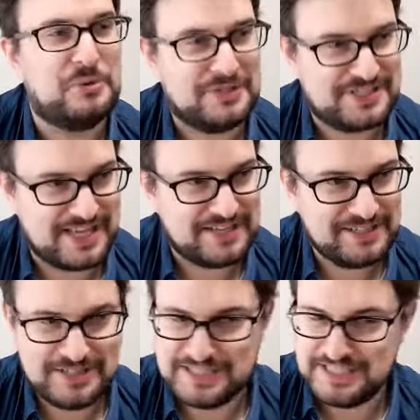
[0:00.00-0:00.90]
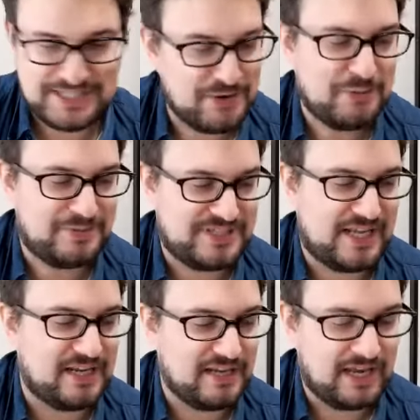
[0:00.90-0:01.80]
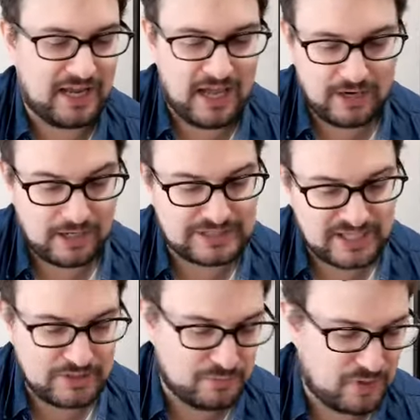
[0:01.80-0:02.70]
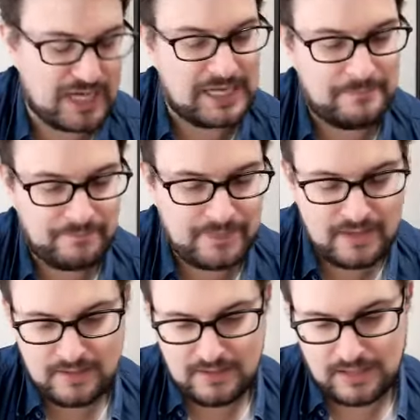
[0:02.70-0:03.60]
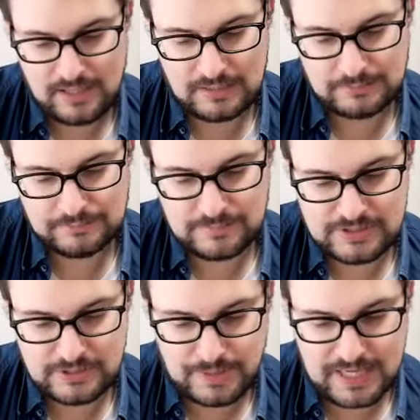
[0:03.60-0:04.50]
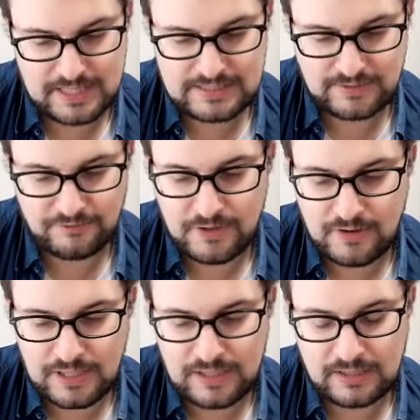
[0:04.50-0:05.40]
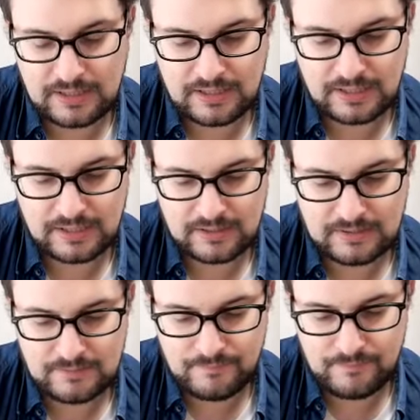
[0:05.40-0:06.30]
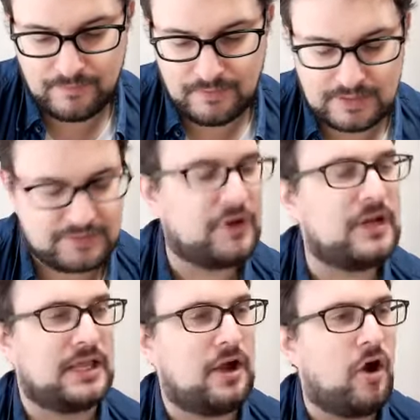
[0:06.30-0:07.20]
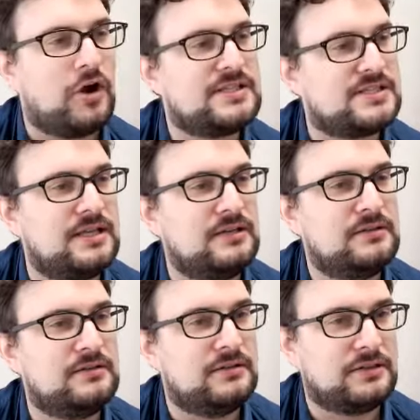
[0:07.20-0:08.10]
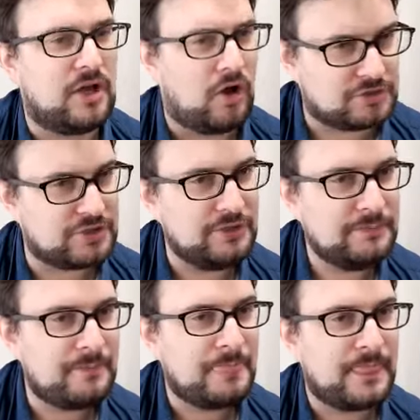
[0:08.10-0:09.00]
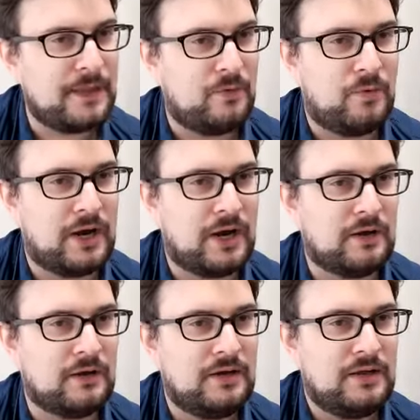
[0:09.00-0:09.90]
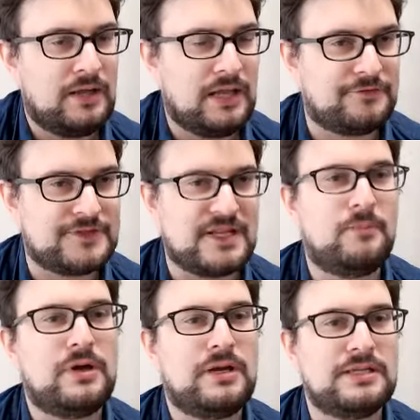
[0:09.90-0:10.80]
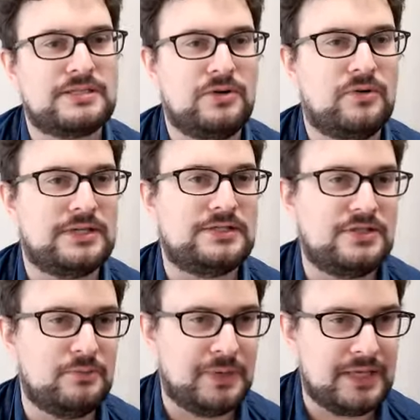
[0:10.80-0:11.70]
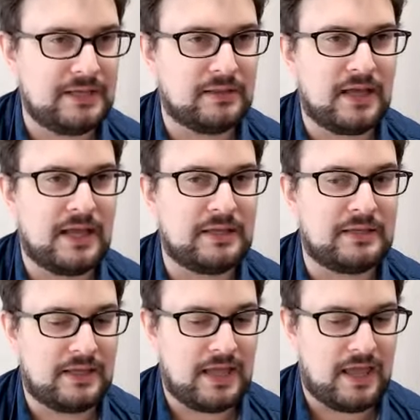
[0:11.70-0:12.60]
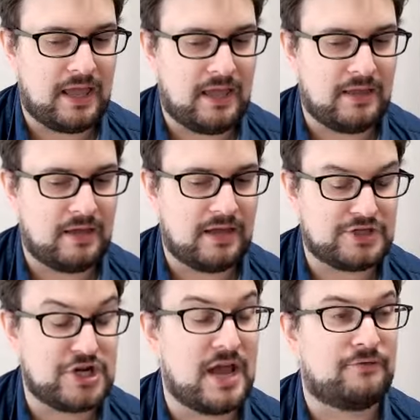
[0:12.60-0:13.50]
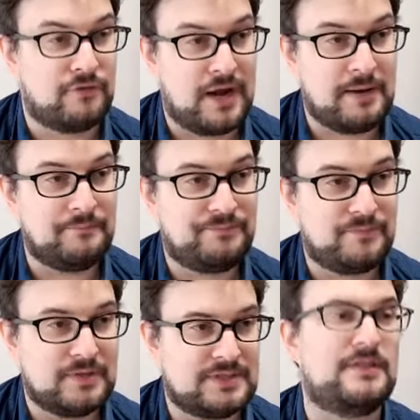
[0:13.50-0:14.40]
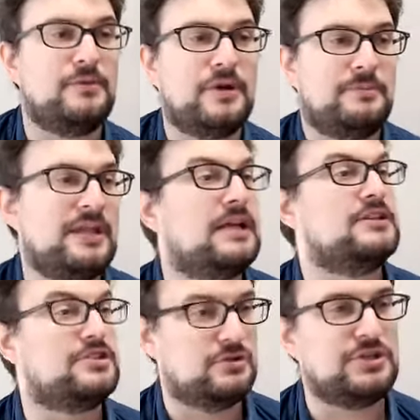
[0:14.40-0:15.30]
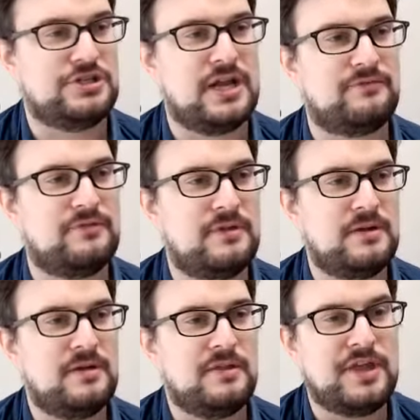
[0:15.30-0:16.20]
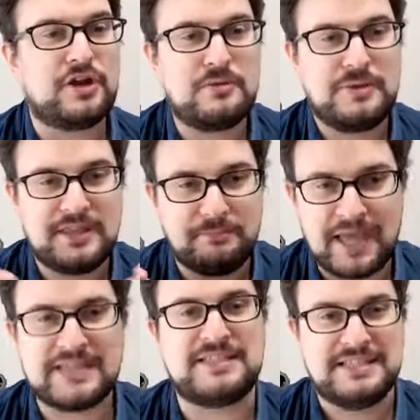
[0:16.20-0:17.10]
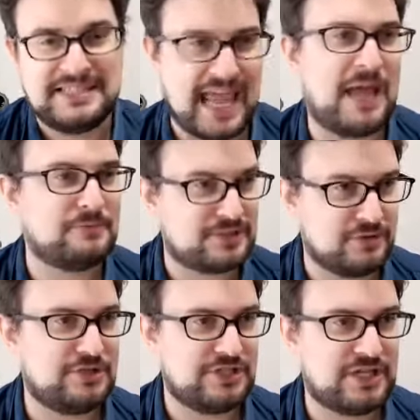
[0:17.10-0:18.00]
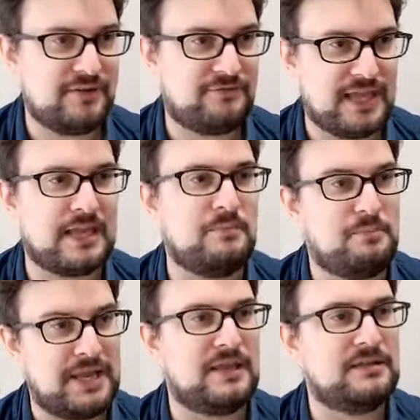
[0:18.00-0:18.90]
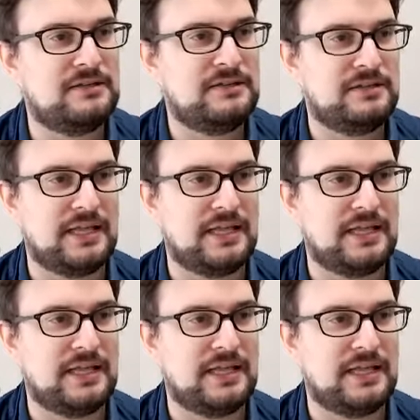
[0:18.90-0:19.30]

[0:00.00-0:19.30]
percent. 0%. And I'll tell you why. Japan is a very it's very like artisan culture where if someone is going to be like a chef, right? Say they want to be like a sushi chef, they're going to be the best damn sushi chef they can be. Like,